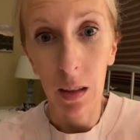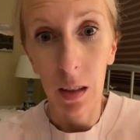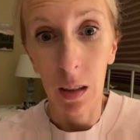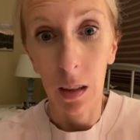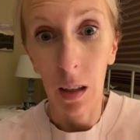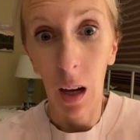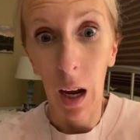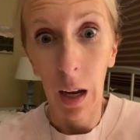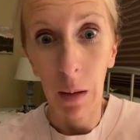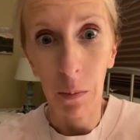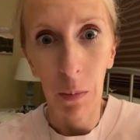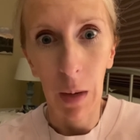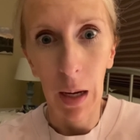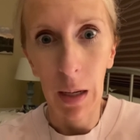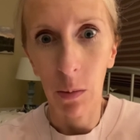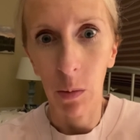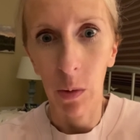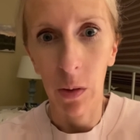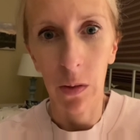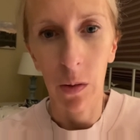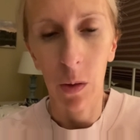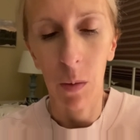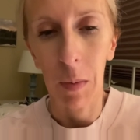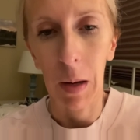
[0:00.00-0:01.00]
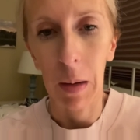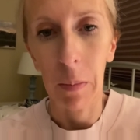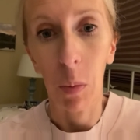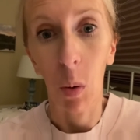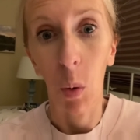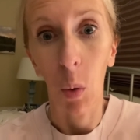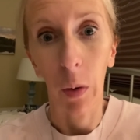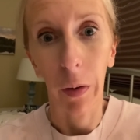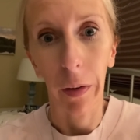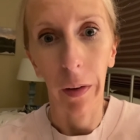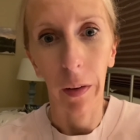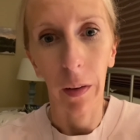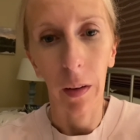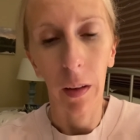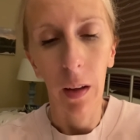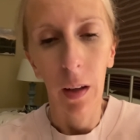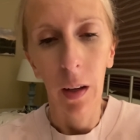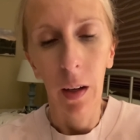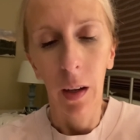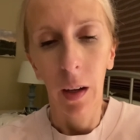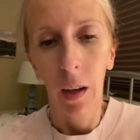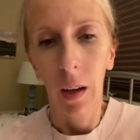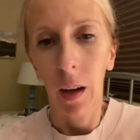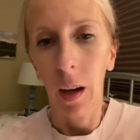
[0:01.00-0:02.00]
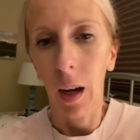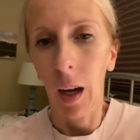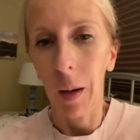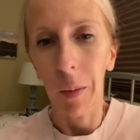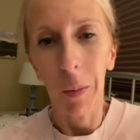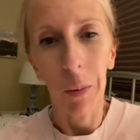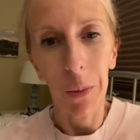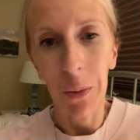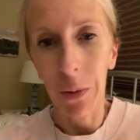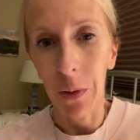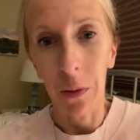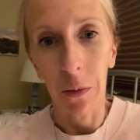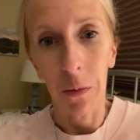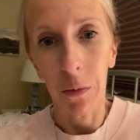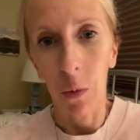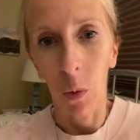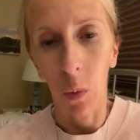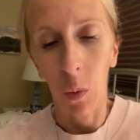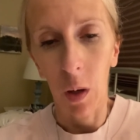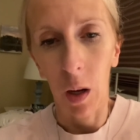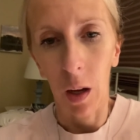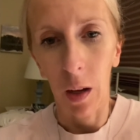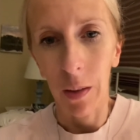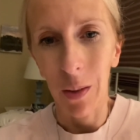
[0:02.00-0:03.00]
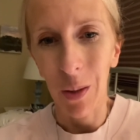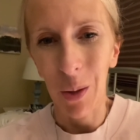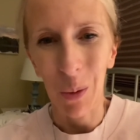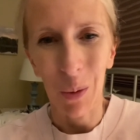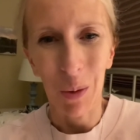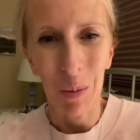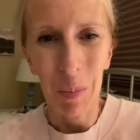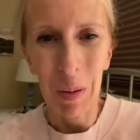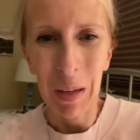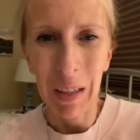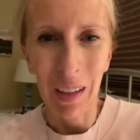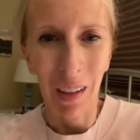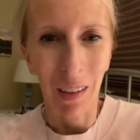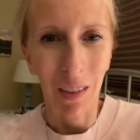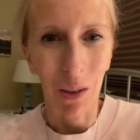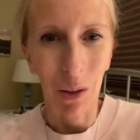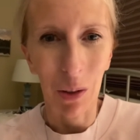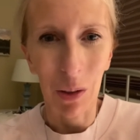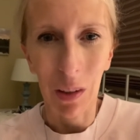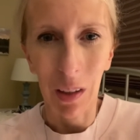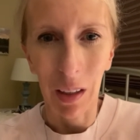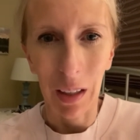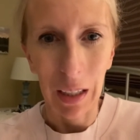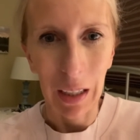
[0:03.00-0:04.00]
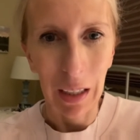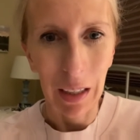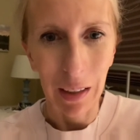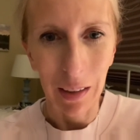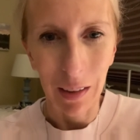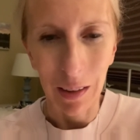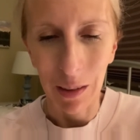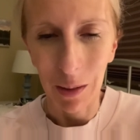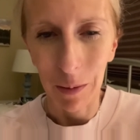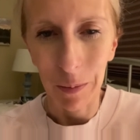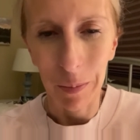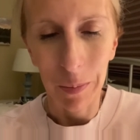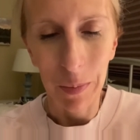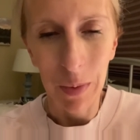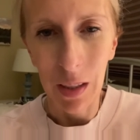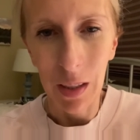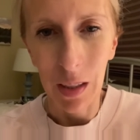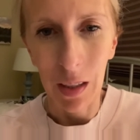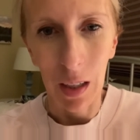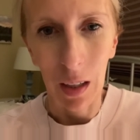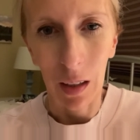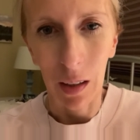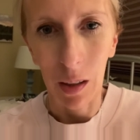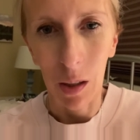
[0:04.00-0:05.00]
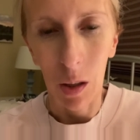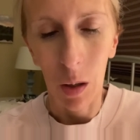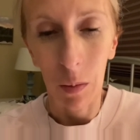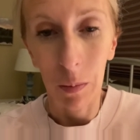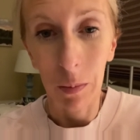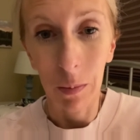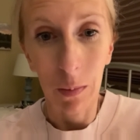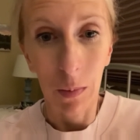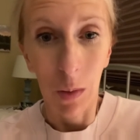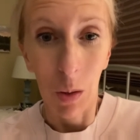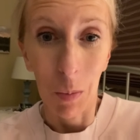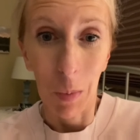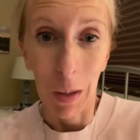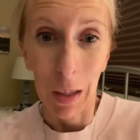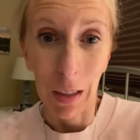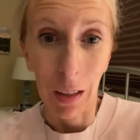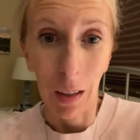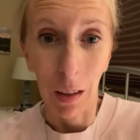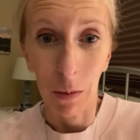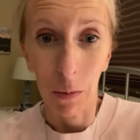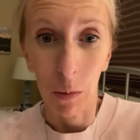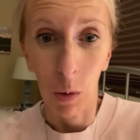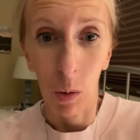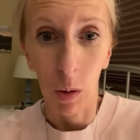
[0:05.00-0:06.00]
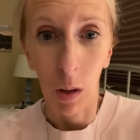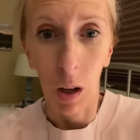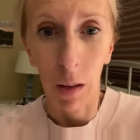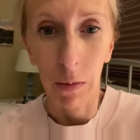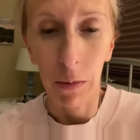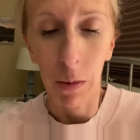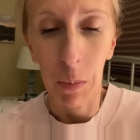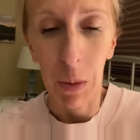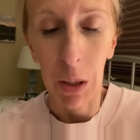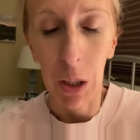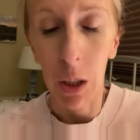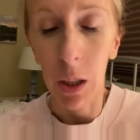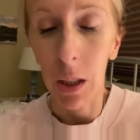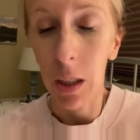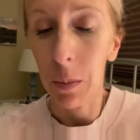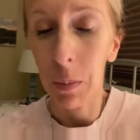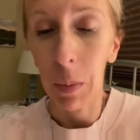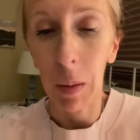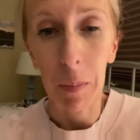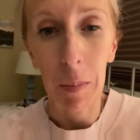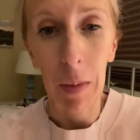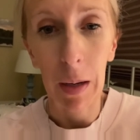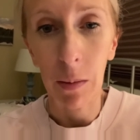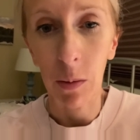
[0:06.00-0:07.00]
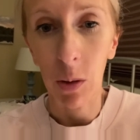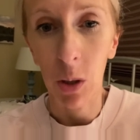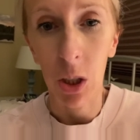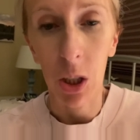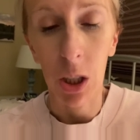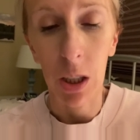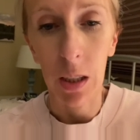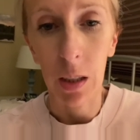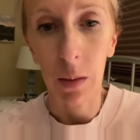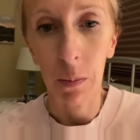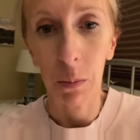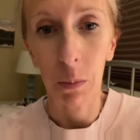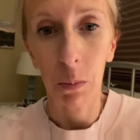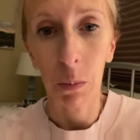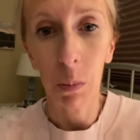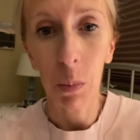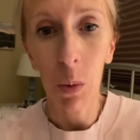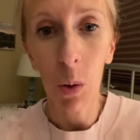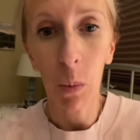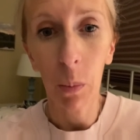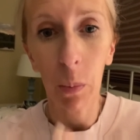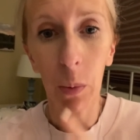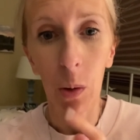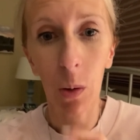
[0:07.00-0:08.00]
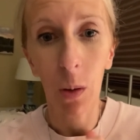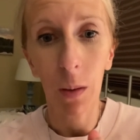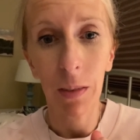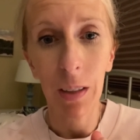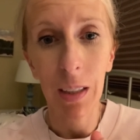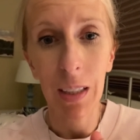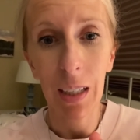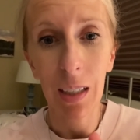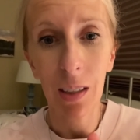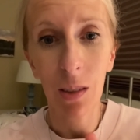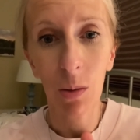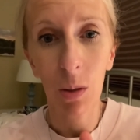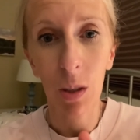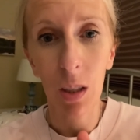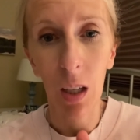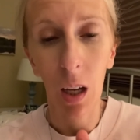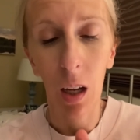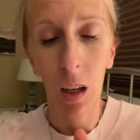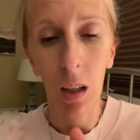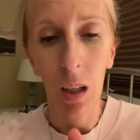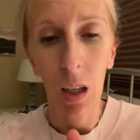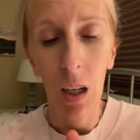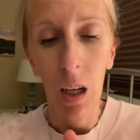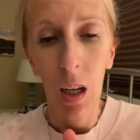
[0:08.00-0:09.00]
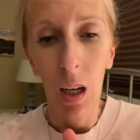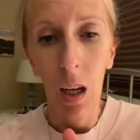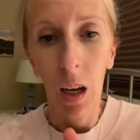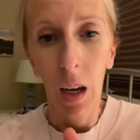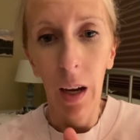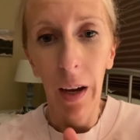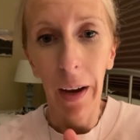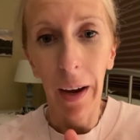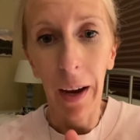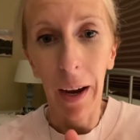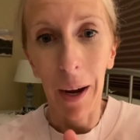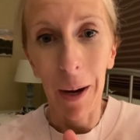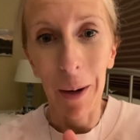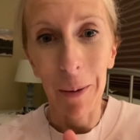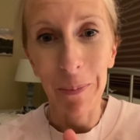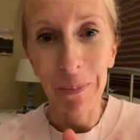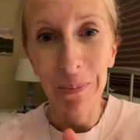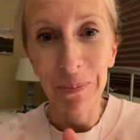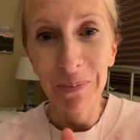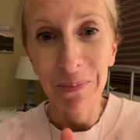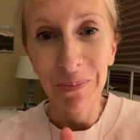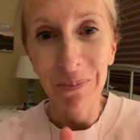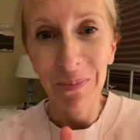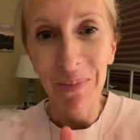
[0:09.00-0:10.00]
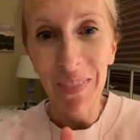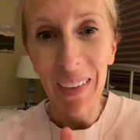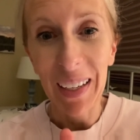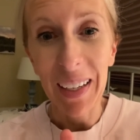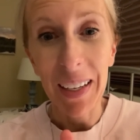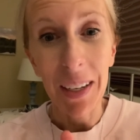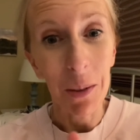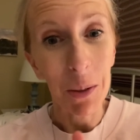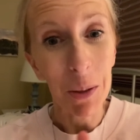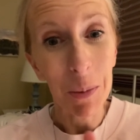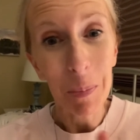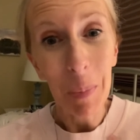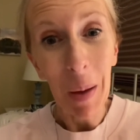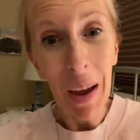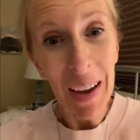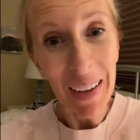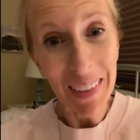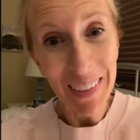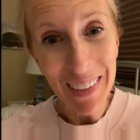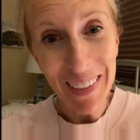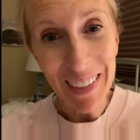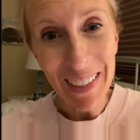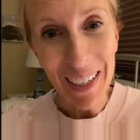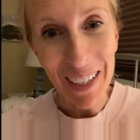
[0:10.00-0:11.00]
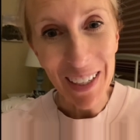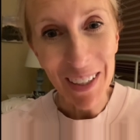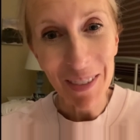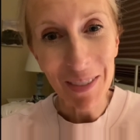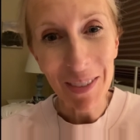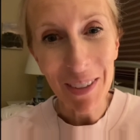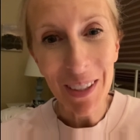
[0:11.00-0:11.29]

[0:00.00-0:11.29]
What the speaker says: And mine was through my portal. It wasn't a phone call. So depending on your clinic or scenario, you might get a phone call from a nurse, but mine was just, boop, you have a test result. And it was positive.